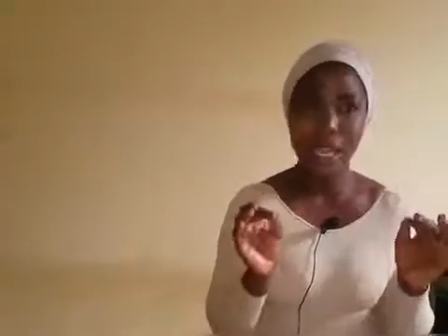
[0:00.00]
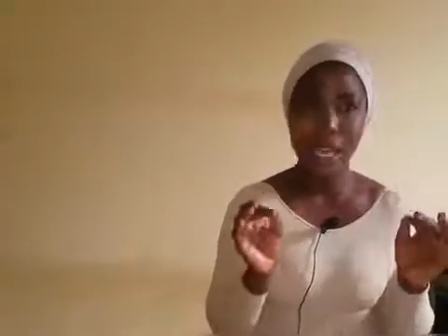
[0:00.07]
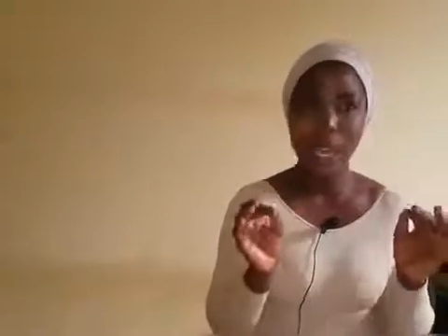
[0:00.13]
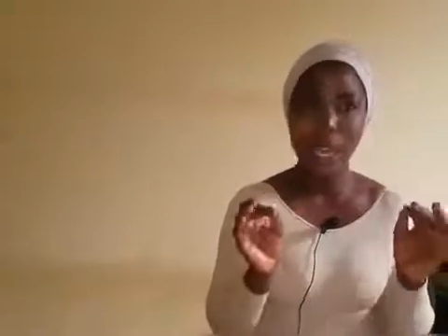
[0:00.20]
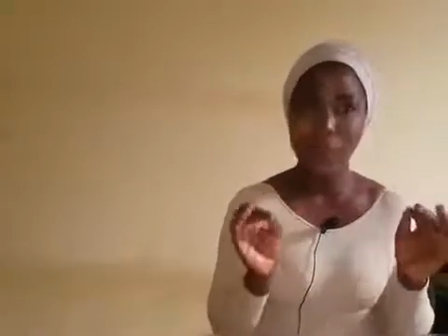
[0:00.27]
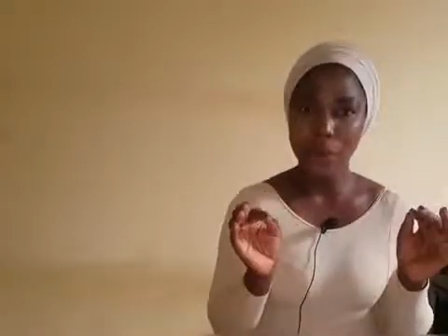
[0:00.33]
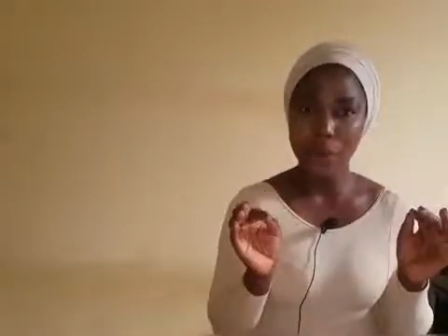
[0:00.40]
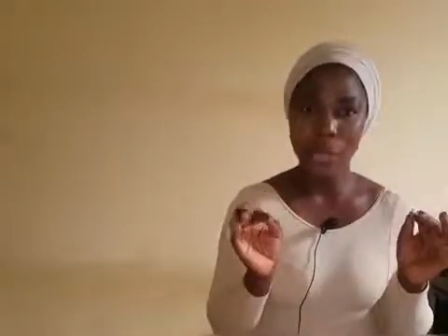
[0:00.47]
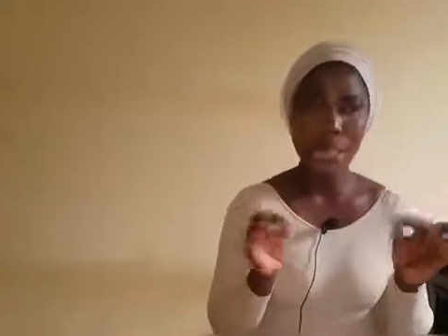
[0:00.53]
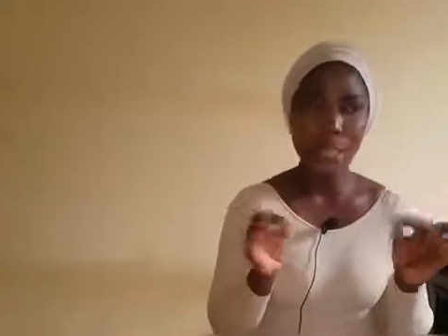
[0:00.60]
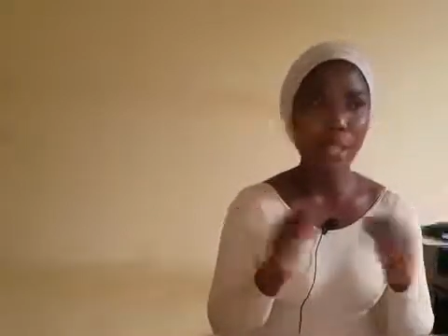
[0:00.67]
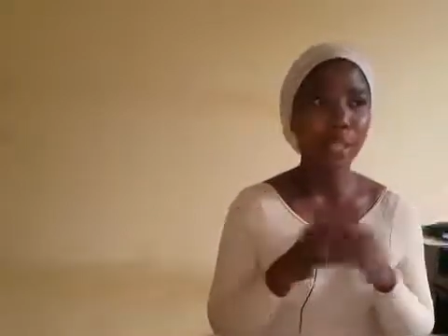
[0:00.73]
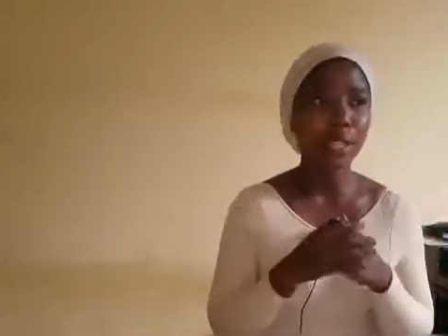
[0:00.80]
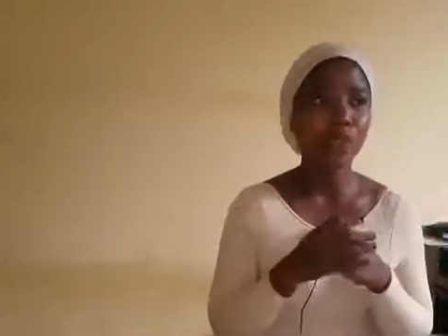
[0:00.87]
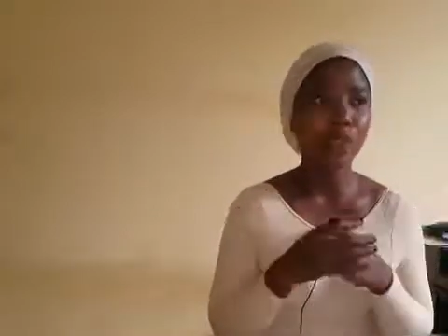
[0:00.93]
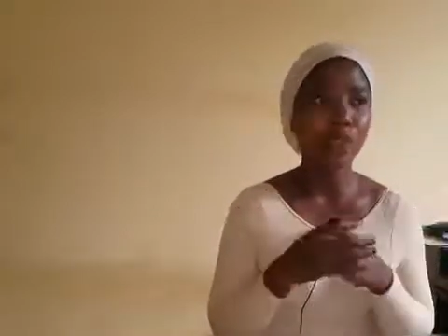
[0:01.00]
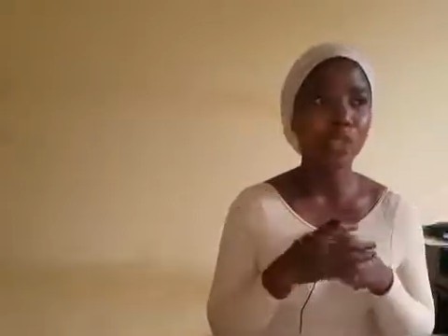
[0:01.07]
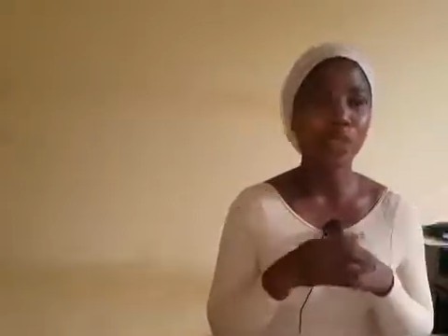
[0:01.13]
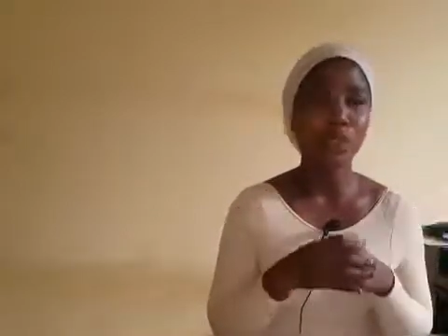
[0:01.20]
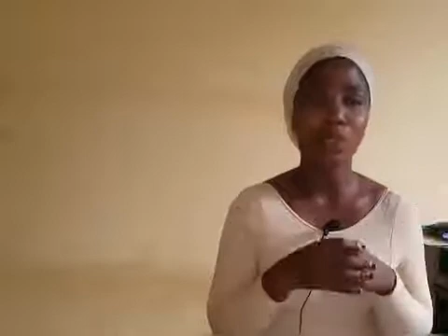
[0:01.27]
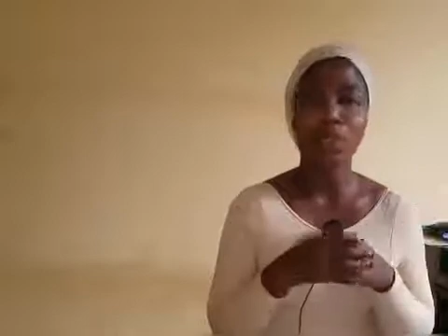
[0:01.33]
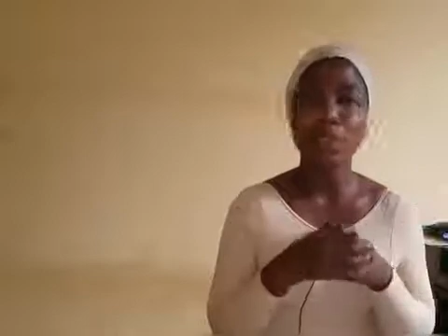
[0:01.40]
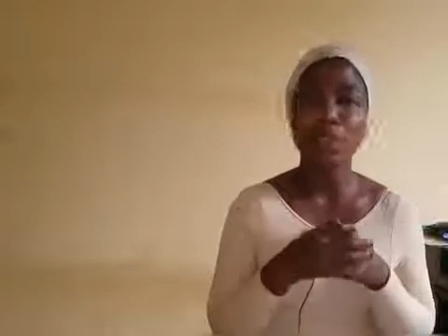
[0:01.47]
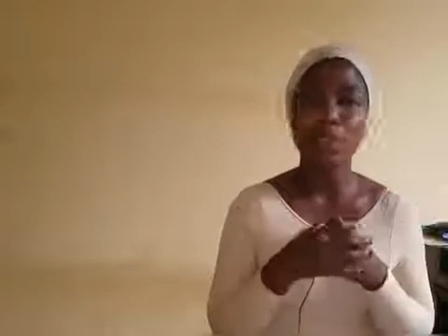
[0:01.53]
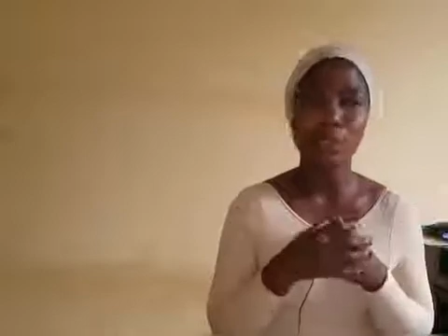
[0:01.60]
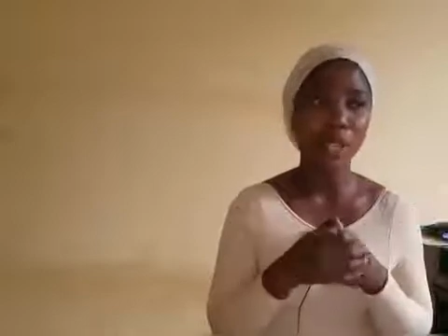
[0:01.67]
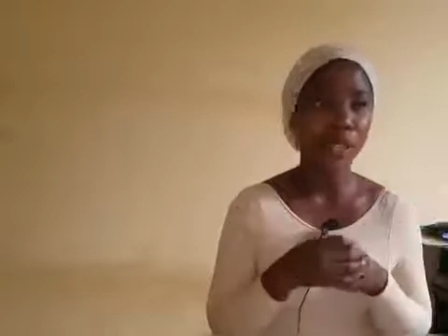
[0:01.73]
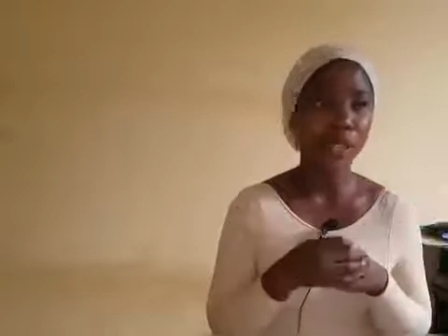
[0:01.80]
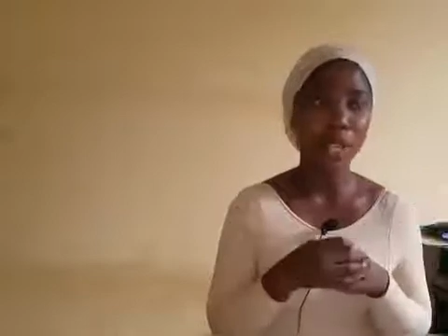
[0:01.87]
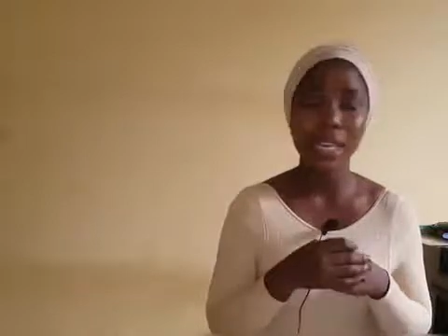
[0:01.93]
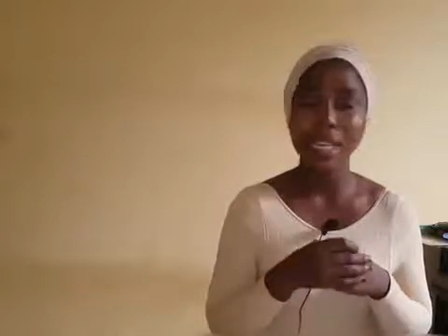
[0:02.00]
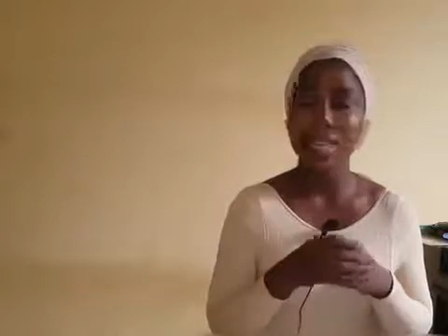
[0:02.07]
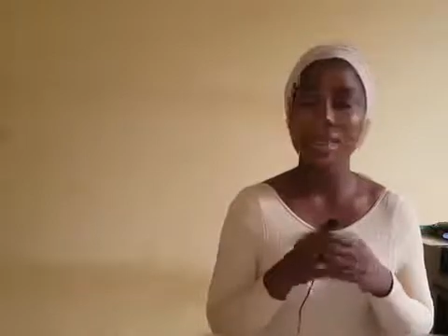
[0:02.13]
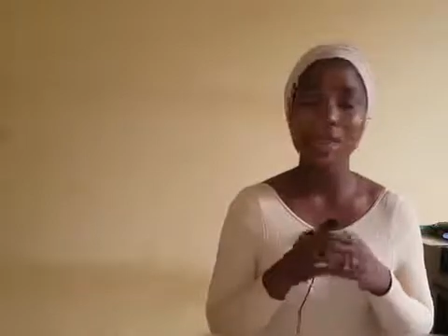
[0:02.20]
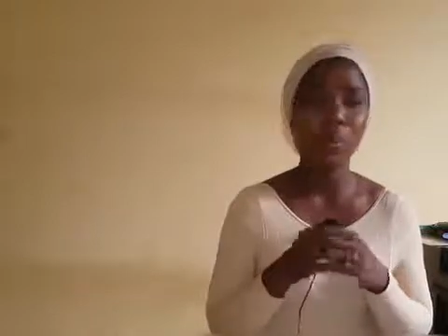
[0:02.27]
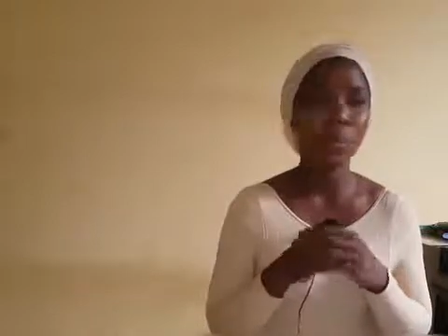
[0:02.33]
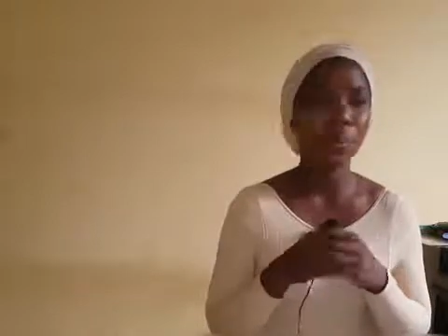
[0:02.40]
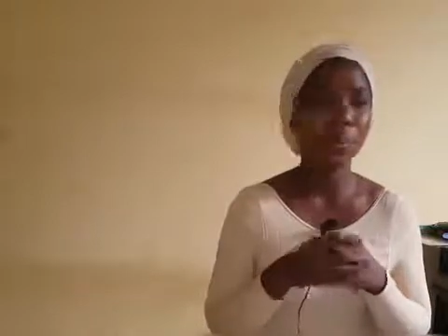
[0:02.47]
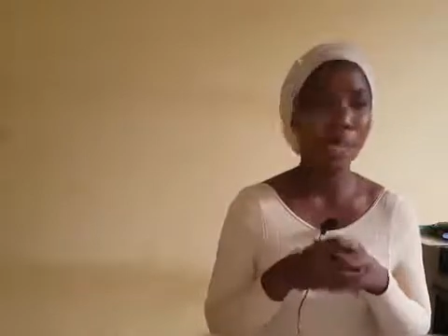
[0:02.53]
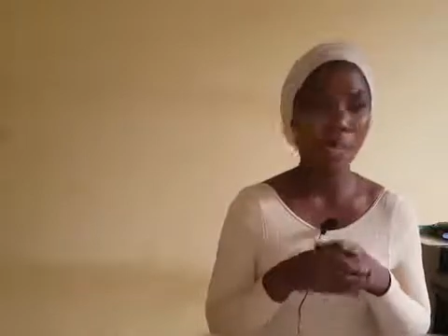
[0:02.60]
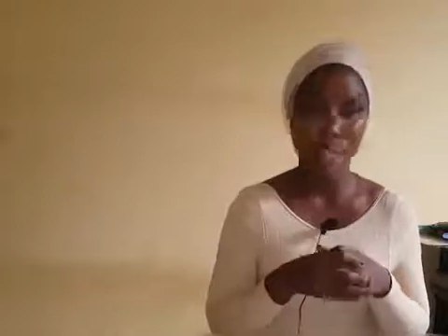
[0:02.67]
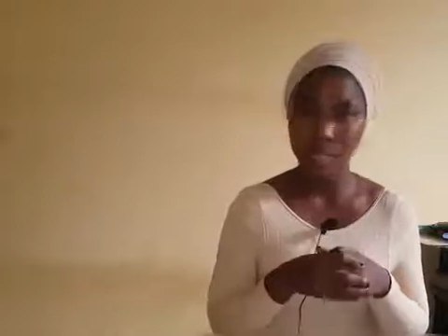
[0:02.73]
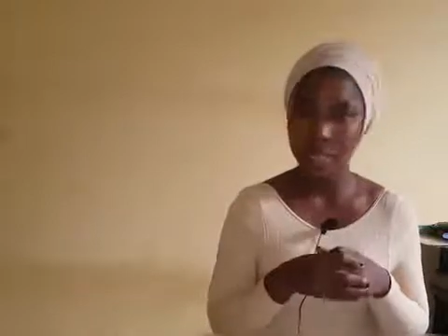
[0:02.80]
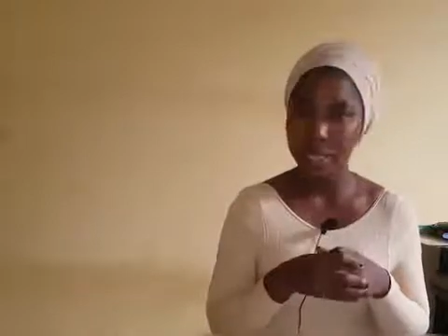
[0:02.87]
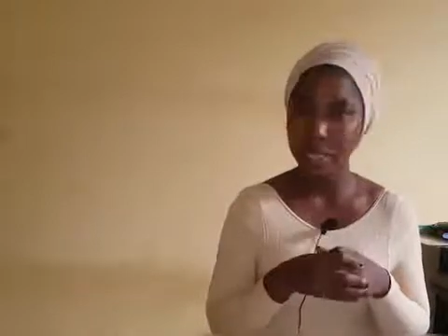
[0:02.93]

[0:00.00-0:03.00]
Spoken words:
All right, in as much as you're trying to, it's not worth it.